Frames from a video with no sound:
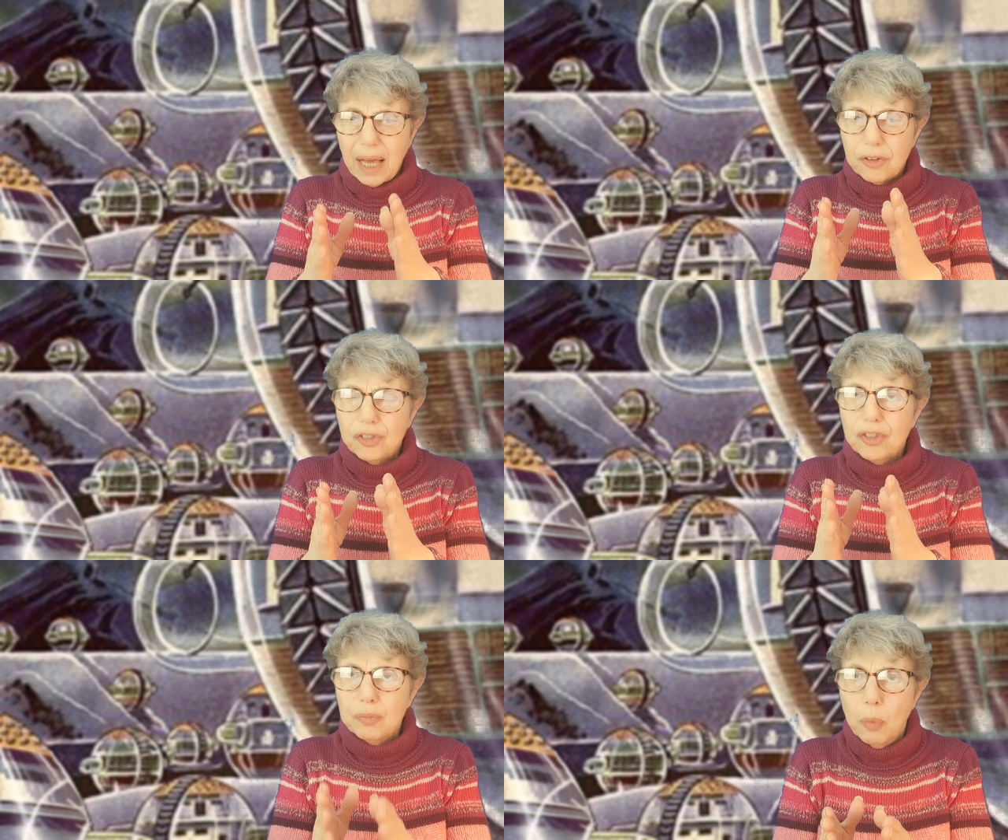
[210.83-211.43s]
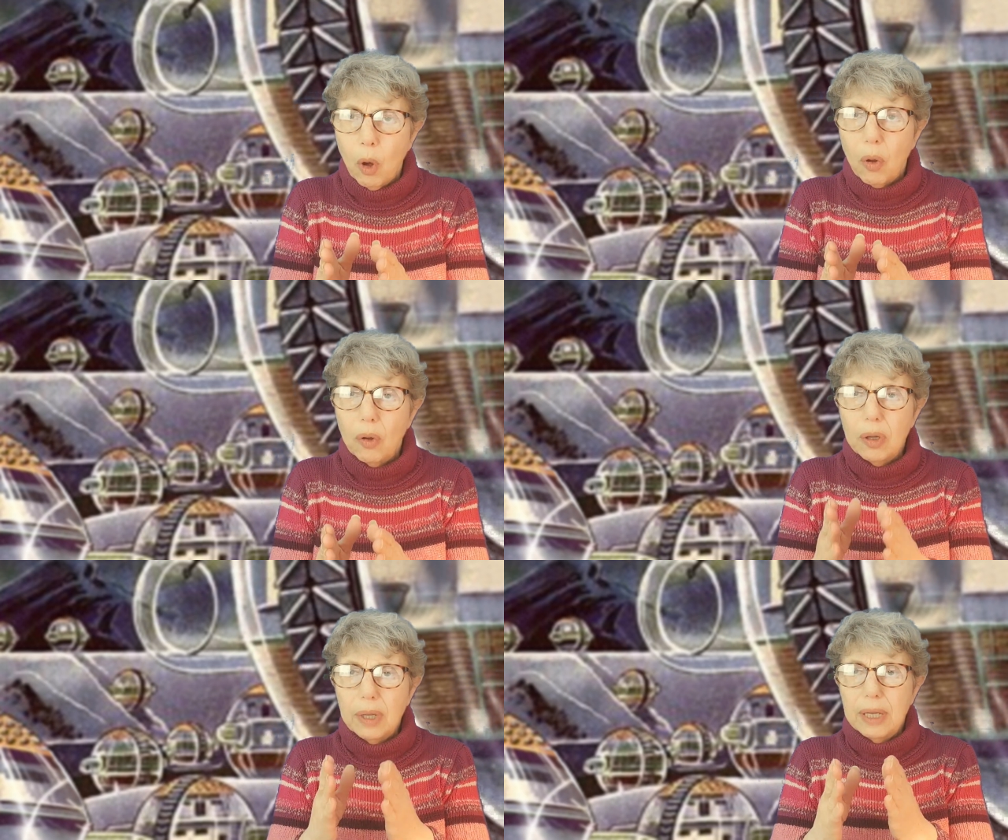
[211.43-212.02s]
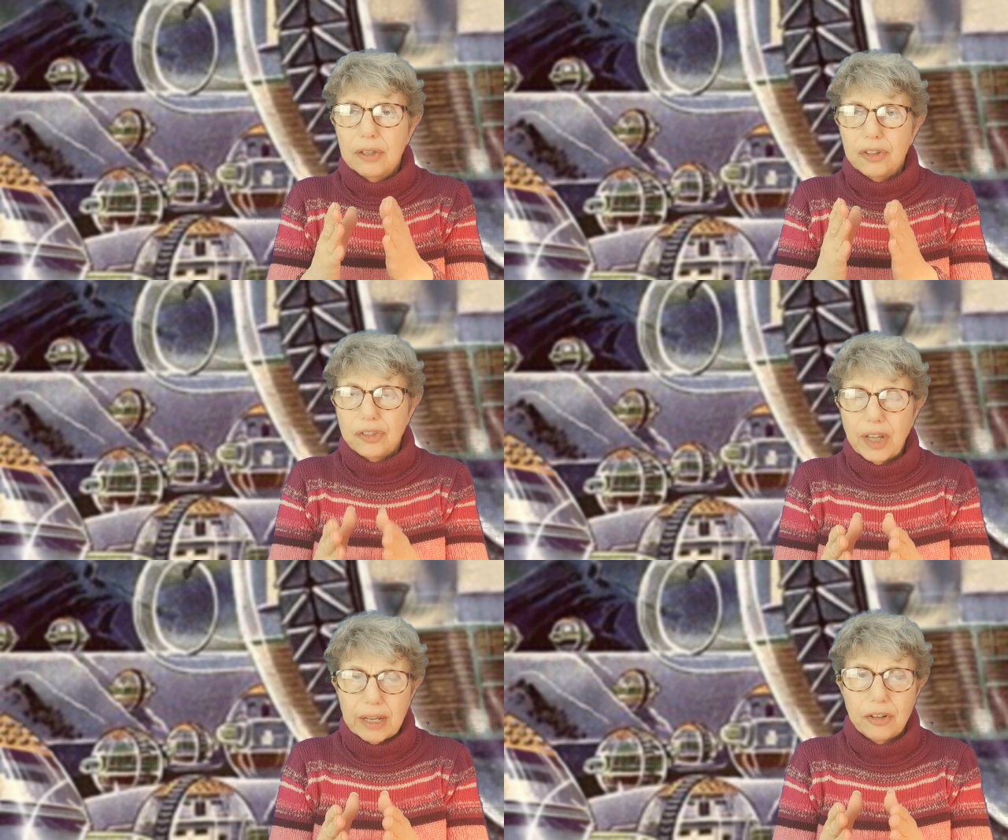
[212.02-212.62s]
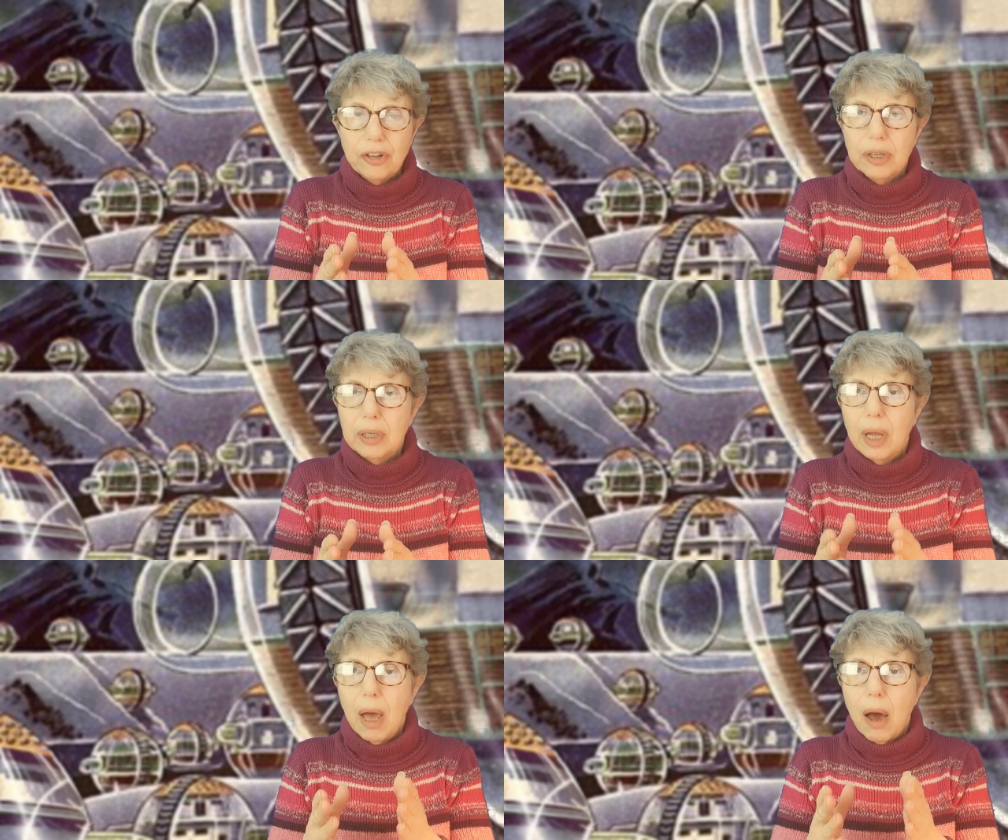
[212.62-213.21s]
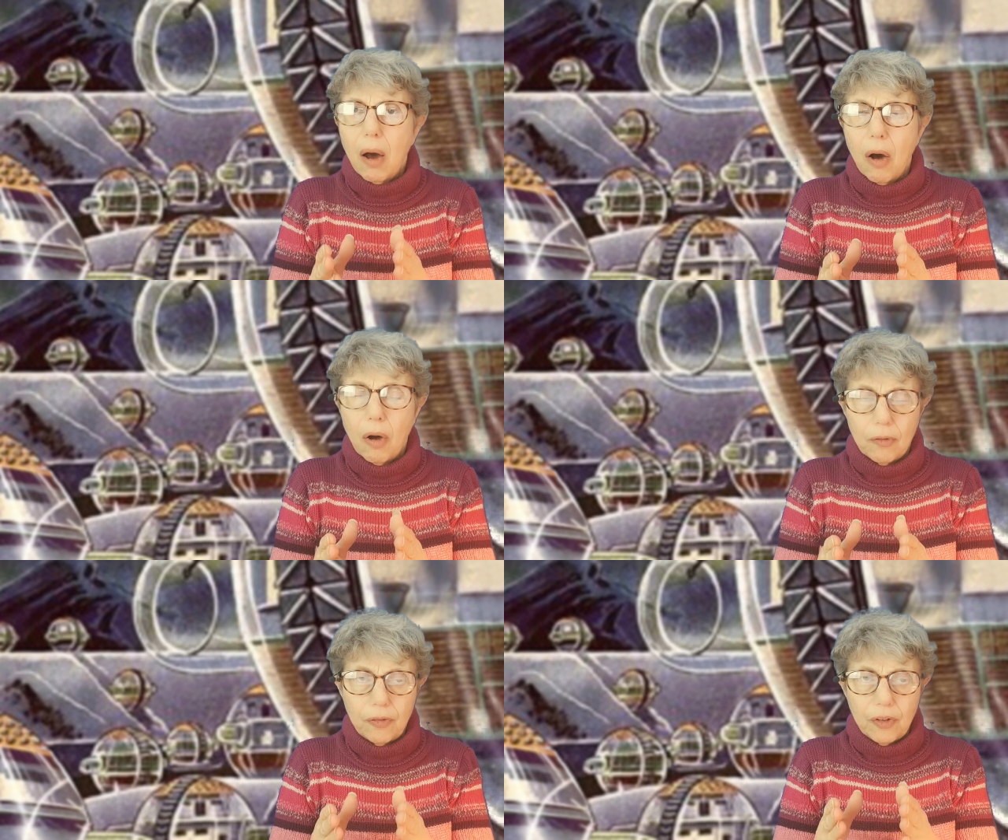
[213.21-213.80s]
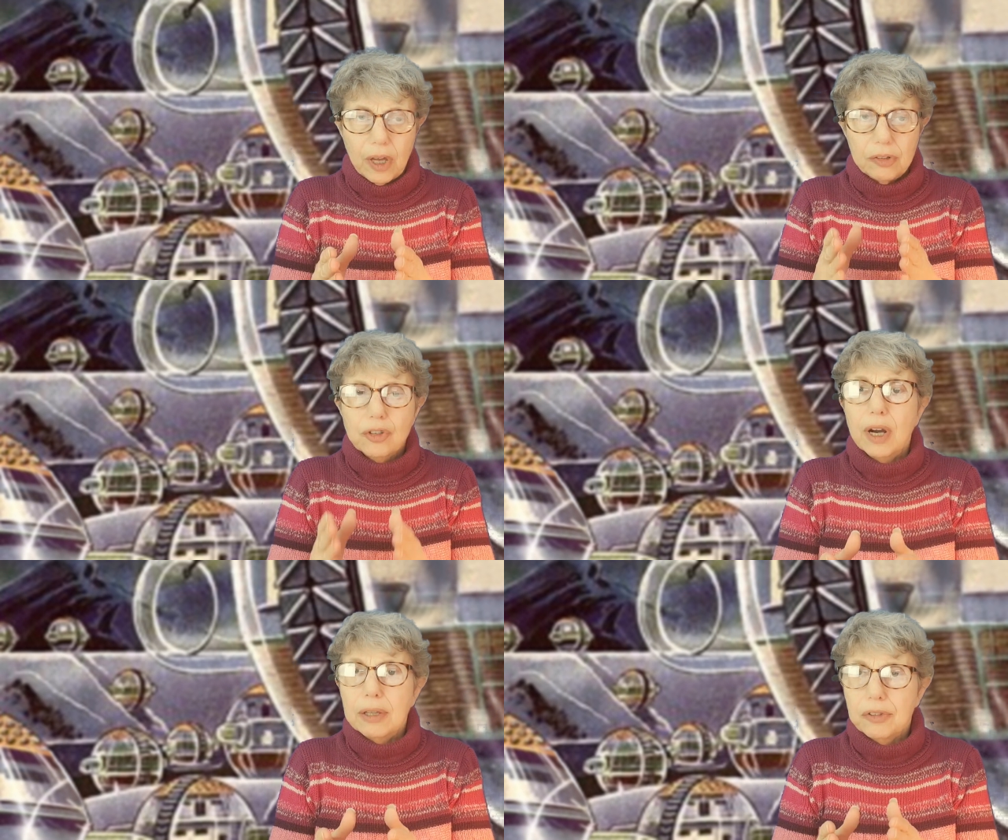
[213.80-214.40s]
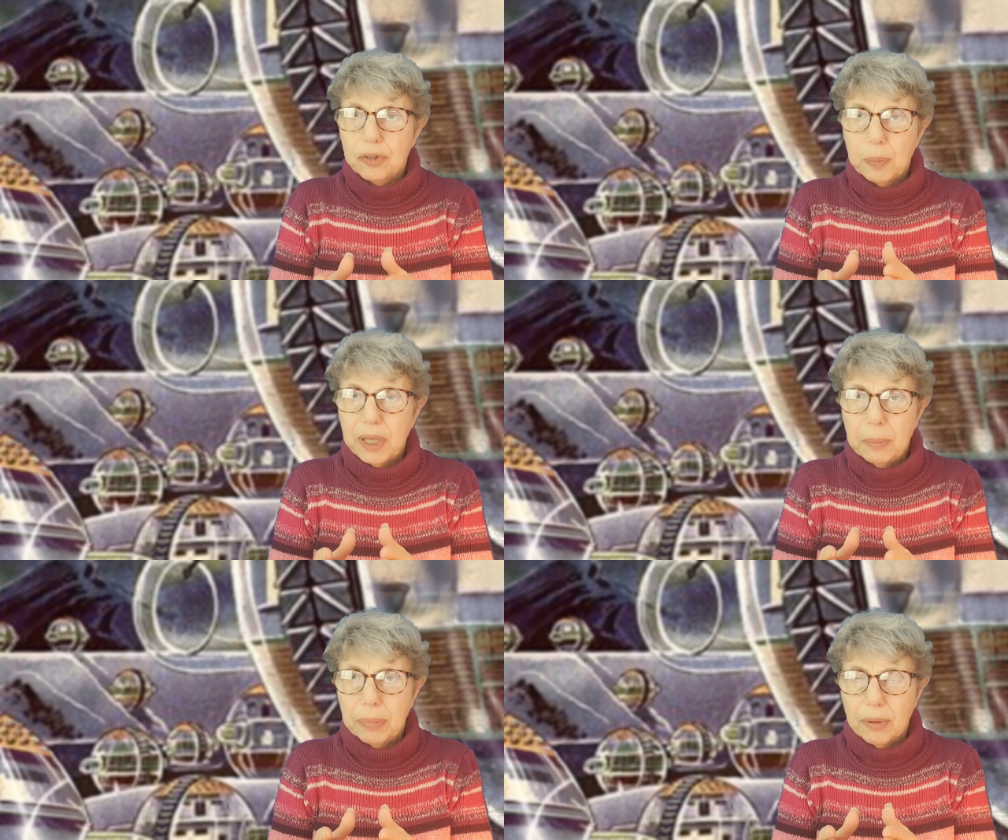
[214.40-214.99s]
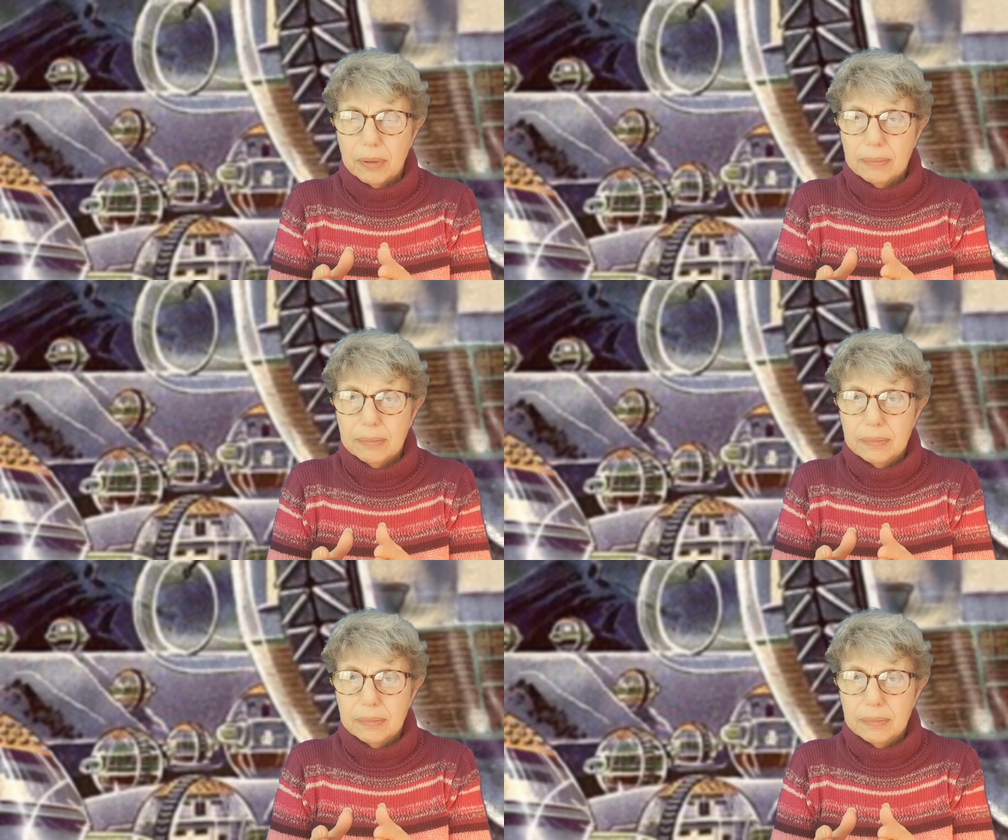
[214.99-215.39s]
small section of trans people,